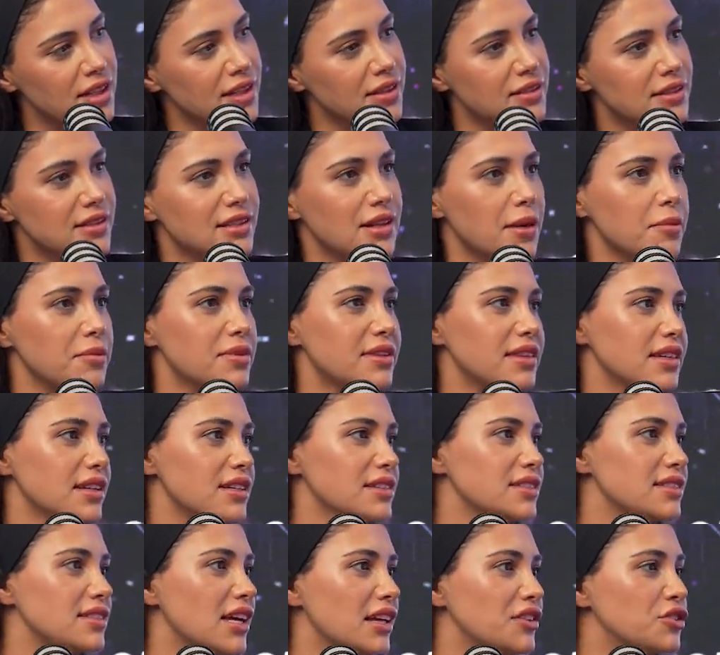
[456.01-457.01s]
in some
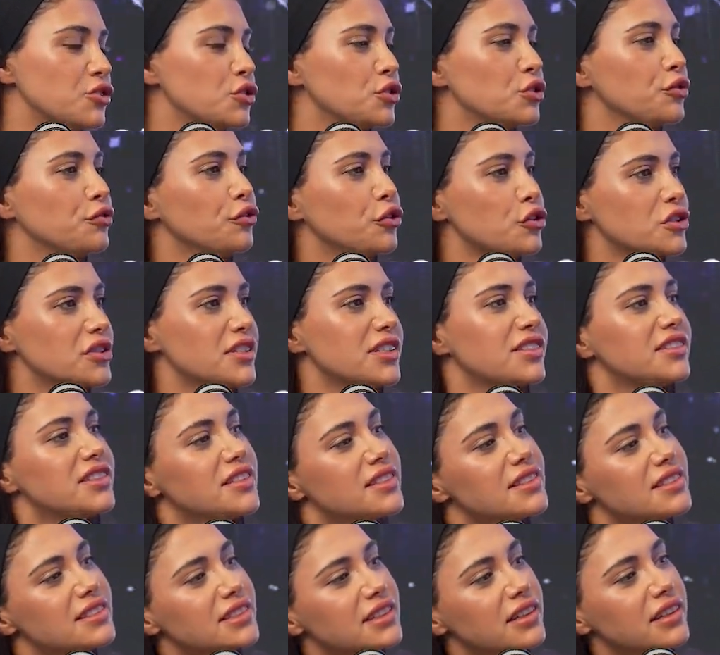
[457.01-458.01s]
things that
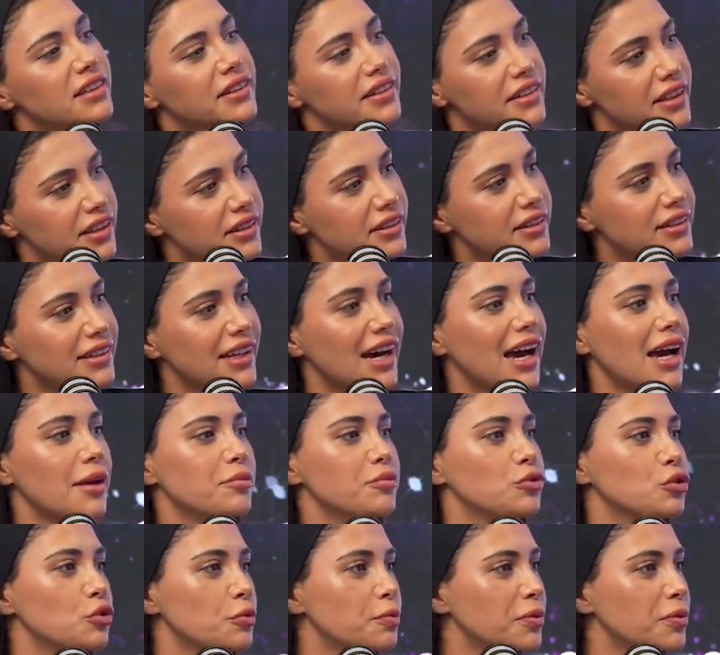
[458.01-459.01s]
universities still need time to